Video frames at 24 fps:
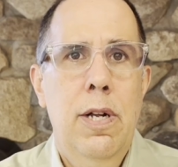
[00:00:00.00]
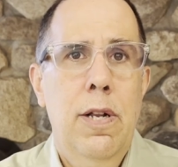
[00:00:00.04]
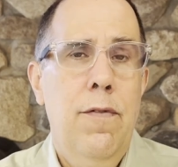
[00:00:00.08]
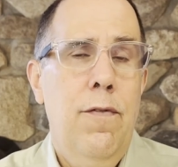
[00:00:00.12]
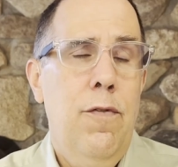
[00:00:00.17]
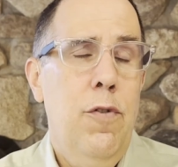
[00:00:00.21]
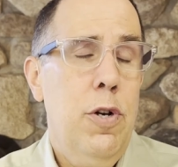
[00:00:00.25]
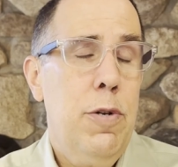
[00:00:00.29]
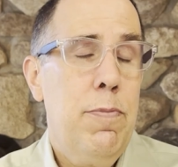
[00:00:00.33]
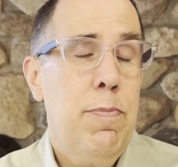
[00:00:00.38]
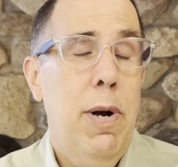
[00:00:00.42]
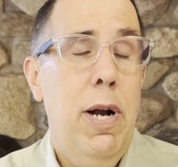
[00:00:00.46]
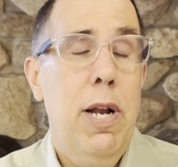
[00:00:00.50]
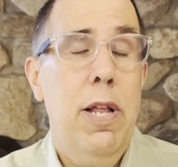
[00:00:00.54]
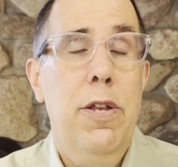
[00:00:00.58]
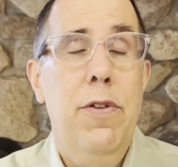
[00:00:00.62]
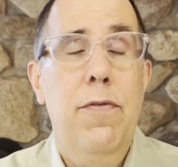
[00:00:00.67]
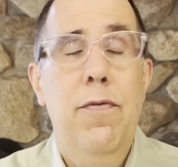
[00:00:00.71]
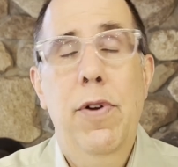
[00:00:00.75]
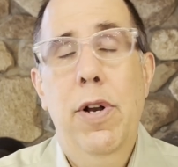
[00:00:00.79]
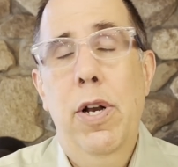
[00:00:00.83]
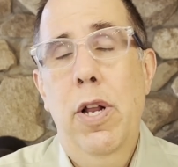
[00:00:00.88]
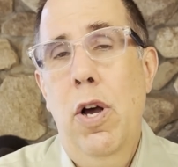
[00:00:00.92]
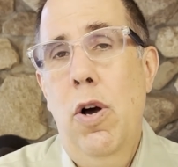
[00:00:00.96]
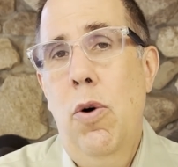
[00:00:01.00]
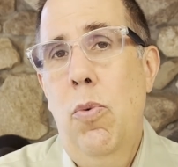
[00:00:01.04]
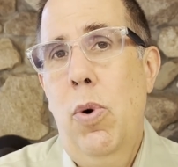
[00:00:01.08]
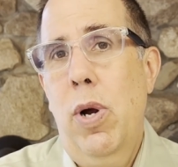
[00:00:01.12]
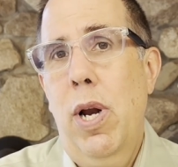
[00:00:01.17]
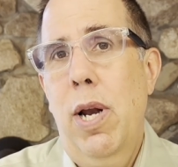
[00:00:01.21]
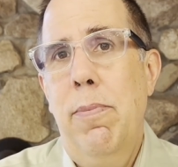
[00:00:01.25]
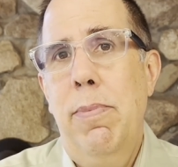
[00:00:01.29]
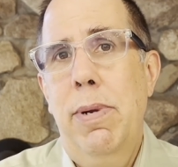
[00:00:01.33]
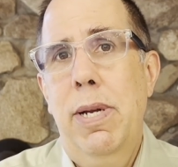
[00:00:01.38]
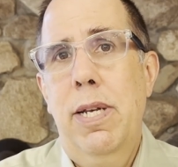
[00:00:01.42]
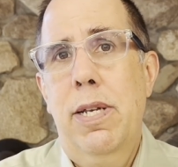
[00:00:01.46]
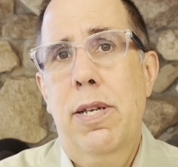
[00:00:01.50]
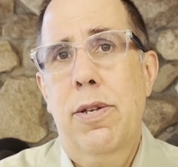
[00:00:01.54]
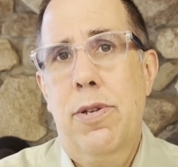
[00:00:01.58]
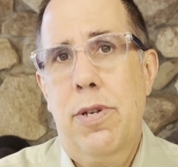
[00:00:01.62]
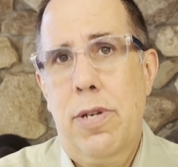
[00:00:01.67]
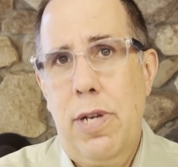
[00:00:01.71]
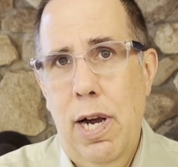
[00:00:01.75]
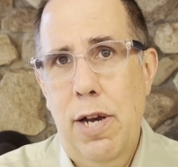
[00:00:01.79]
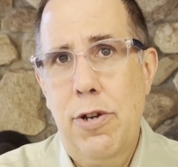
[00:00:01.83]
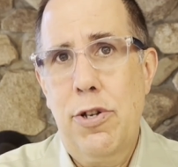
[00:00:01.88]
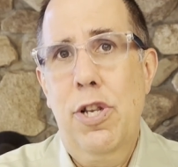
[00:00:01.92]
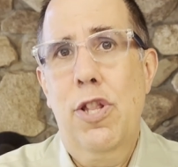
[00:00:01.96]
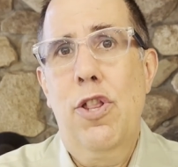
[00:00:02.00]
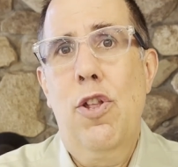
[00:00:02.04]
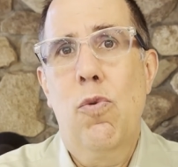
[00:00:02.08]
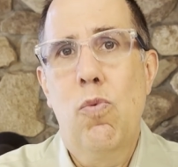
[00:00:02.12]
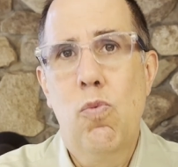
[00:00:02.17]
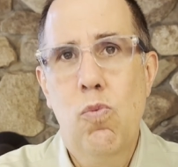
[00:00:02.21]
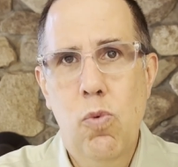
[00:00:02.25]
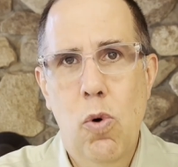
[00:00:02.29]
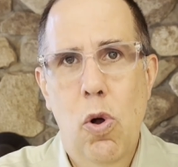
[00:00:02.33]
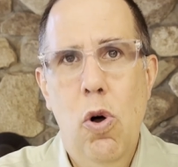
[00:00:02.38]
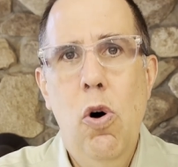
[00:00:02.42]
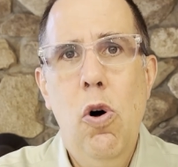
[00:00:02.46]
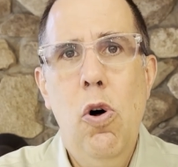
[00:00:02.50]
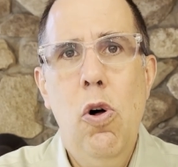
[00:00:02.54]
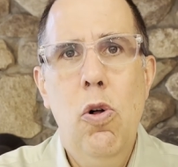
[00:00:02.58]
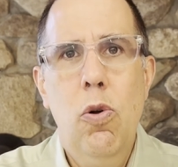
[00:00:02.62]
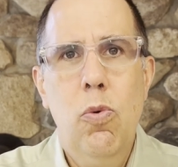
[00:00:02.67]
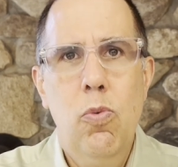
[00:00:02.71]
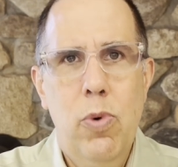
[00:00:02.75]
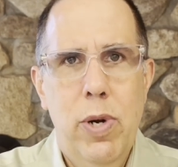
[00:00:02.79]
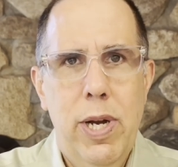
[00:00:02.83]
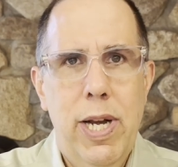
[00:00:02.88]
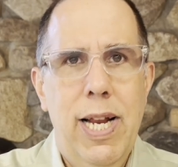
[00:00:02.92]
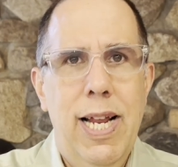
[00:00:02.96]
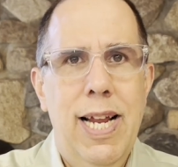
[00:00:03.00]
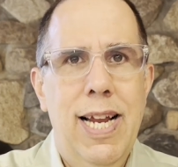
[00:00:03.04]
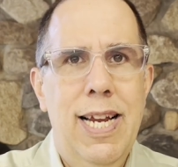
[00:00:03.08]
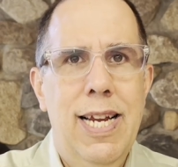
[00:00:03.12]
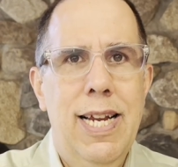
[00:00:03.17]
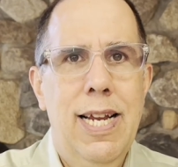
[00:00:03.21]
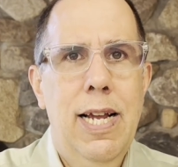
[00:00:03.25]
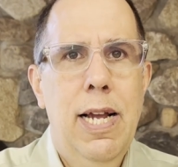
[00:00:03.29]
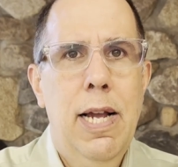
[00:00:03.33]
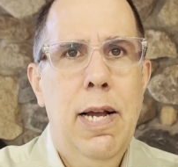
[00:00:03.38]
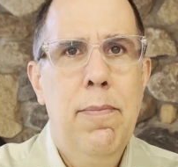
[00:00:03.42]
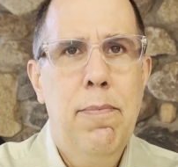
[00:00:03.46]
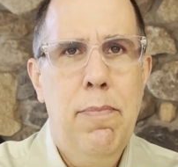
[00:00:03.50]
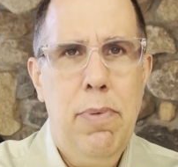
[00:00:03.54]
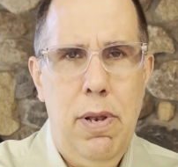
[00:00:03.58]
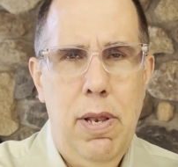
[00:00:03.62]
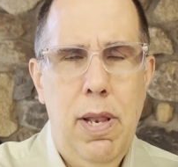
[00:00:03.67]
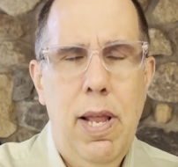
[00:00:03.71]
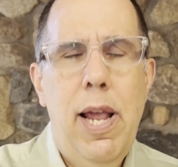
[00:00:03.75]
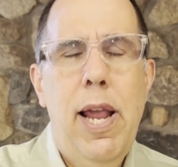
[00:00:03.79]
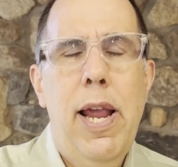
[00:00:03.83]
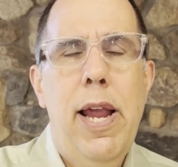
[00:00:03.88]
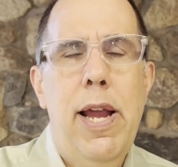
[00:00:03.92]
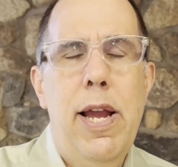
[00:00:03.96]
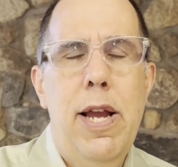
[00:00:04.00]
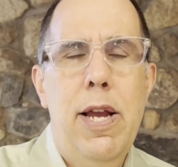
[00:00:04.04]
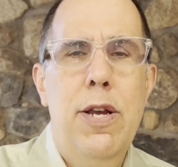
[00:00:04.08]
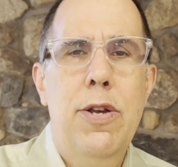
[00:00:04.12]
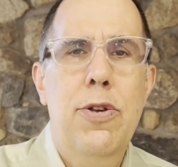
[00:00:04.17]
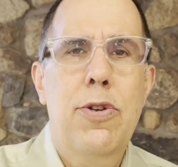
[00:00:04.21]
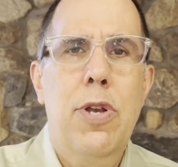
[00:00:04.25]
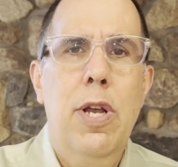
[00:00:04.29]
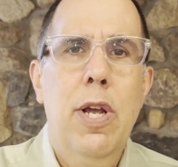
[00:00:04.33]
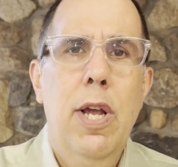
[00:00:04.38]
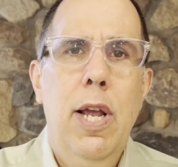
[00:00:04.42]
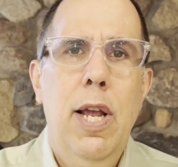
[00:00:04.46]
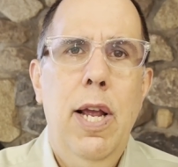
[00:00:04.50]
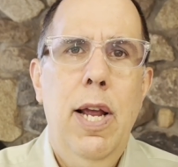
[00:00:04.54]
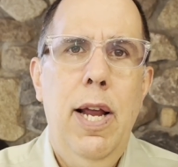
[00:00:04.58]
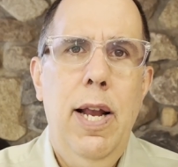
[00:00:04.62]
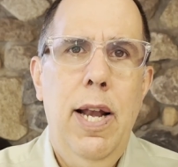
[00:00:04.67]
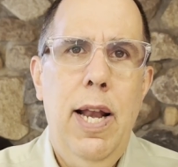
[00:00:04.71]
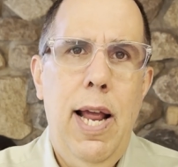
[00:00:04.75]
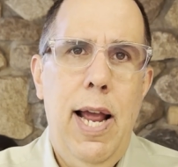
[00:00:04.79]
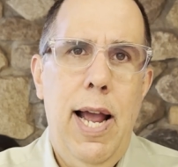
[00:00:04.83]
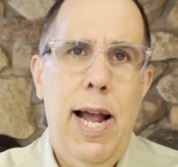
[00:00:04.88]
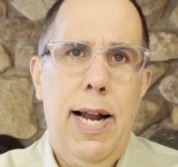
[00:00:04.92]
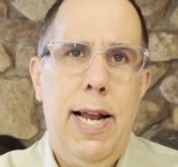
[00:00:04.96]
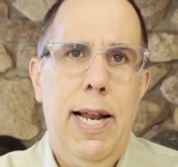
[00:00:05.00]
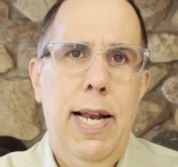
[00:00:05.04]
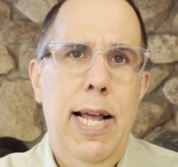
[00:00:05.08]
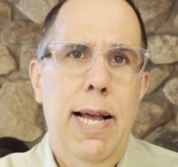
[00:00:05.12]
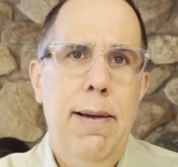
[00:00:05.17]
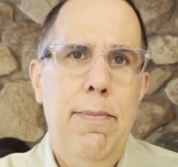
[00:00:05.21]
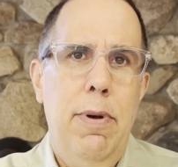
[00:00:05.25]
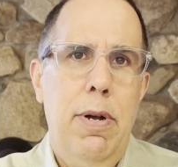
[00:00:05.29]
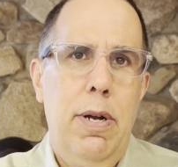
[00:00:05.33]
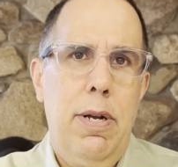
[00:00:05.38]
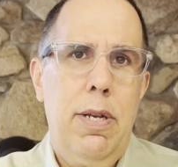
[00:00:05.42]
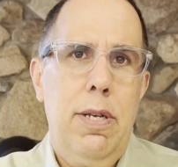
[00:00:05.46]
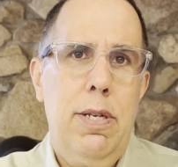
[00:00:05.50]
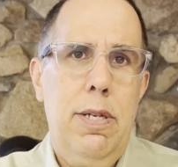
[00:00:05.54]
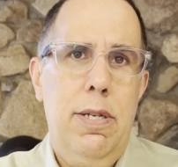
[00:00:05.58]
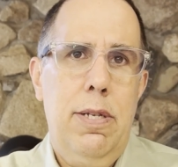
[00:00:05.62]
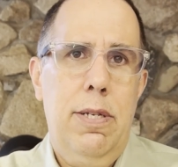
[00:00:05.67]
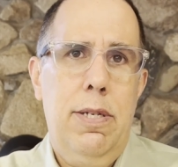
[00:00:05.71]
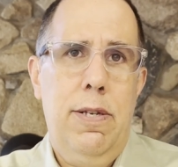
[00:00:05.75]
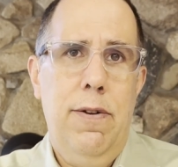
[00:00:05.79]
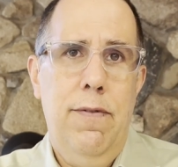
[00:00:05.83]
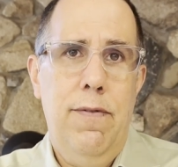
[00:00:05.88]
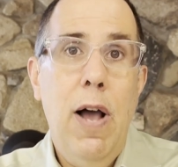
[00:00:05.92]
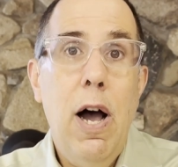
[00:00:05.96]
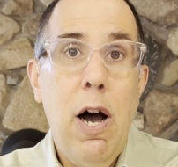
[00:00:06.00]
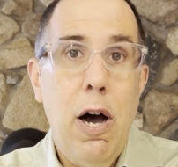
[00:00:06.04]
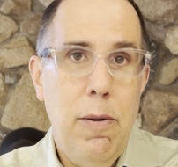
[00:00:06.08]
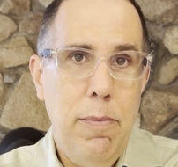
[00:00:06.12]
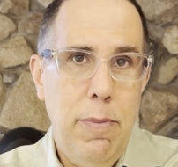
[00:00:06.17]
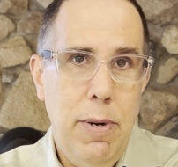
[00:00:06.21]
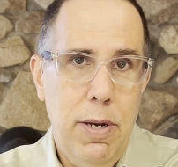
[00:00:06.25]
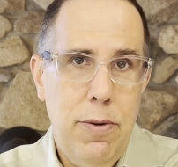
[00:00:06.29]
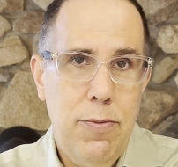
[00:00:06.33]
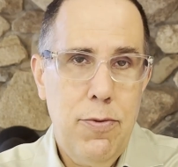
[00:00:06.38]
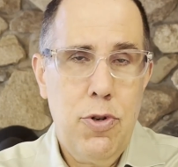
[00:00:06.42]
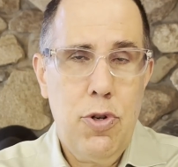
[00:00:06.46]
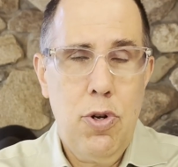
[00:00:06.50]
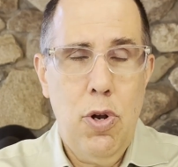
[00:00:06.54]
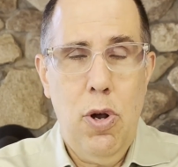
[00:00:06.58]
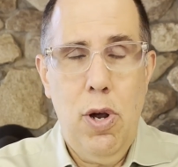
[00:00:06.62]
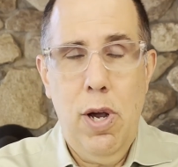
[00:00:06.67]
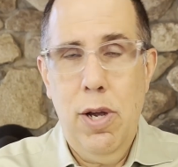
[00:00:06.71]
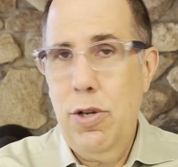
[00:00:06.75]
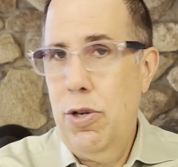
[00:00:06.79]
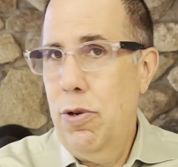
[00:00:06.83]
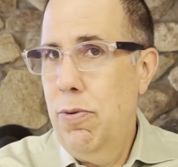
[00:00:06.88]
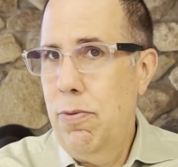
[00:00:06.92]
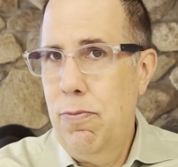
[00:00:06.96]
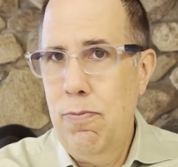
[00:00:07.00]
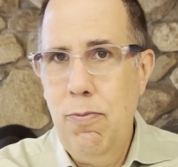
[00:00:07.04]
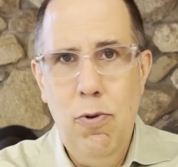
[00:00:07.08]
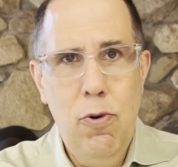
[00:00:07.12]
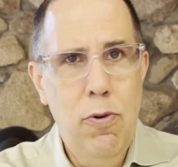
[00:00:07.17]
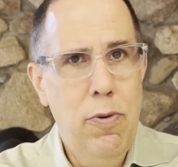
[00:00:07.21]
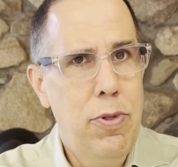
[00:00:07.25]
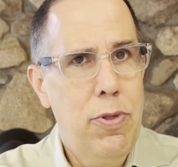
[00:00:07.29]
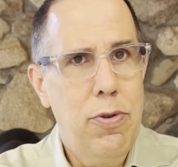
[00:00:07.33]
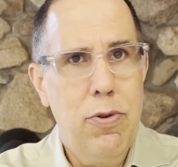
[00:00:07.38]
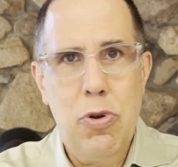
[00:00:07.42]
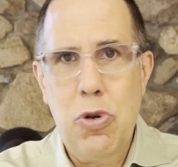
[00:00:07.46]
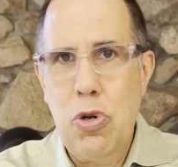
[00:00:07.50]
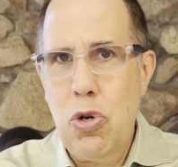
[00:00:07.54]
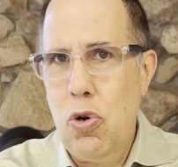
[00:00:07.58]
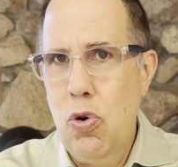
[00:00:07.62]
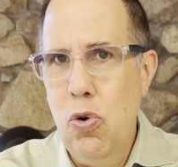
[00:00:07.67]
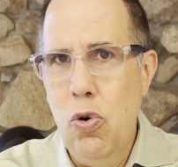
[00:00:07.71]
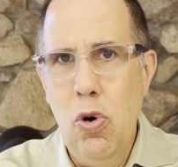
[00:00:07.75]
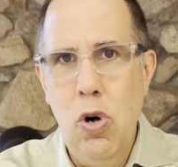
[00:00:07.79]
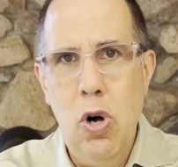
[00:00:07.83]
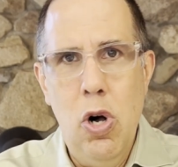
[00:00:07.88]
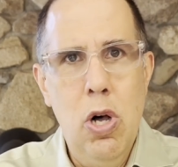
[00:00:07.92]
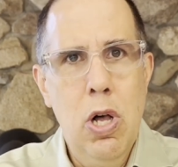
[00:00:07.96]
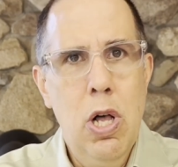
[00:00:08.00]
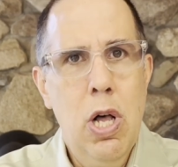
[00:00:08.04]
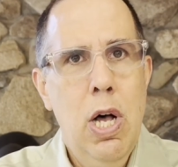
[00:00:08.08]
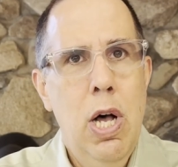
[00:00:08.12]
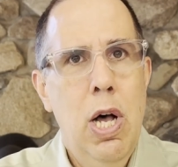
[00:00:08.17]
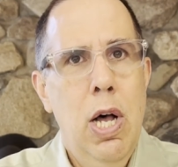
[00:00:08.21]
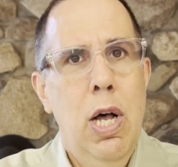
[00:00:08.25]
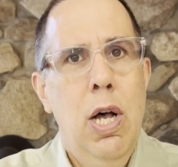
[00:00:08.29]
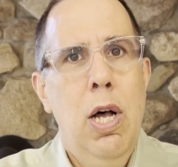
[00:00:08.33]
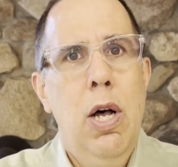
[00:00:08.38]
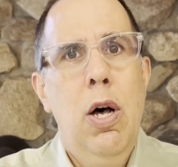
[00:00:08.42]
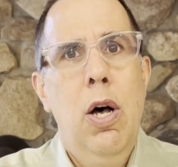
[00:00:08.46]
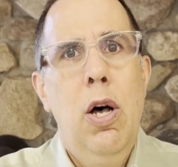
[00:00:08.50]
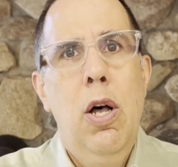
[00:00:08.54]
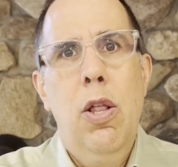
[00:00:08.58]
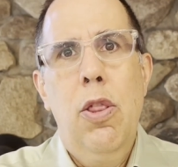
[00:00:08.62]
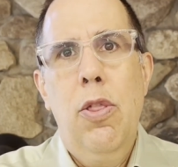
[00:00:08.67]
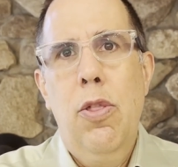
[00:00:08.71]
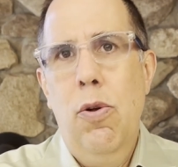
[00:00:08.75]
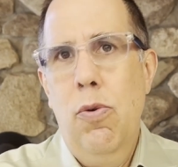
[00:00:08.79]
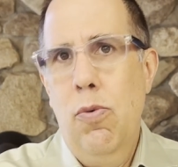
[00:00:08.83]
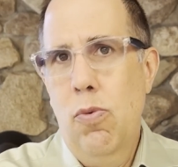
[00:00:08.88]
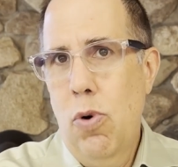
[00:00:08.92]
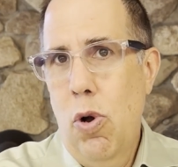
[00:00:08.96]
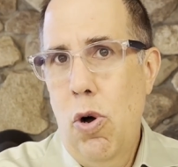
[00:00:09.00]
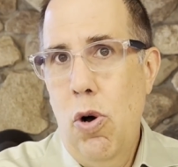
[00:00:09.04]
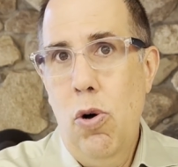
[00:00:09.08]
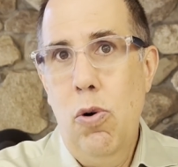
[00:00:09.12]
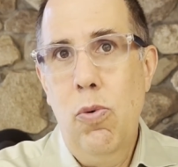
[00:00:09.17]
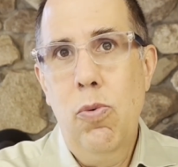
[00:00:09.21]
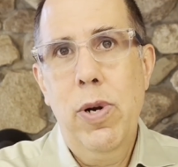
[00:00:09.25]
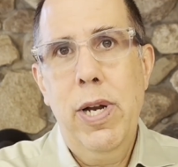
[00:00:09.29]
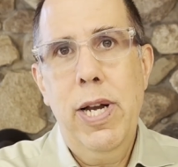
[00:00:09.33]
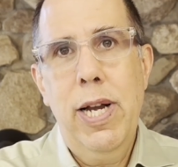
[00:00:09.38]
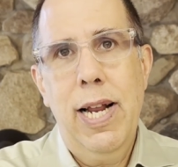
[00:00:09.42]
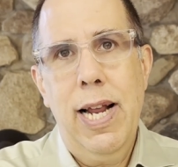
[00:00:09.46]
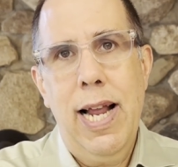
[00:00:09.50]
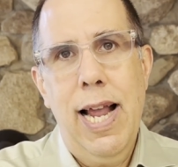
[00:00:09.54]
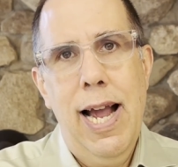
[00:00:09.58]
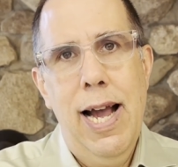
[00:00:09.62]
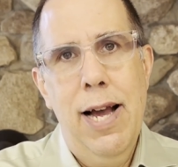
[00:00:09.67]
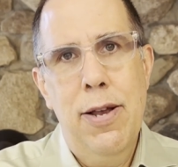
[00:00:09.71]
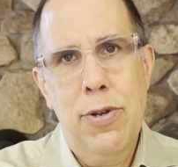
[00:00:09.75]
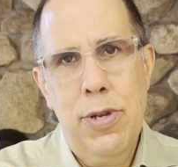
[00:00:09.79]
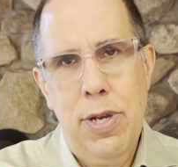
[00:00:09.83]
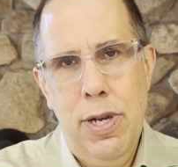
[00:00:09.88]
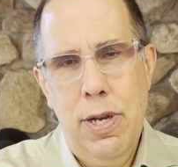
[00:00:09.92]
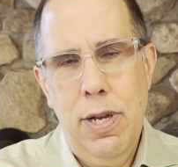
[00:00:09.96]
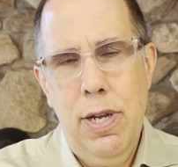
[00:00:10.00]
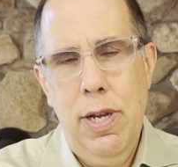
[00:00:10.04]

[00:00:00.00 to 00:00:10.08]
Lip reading: First part of this video, we're going to be discussing the role reading plays in academic development. So as you're moving through school, the role reading has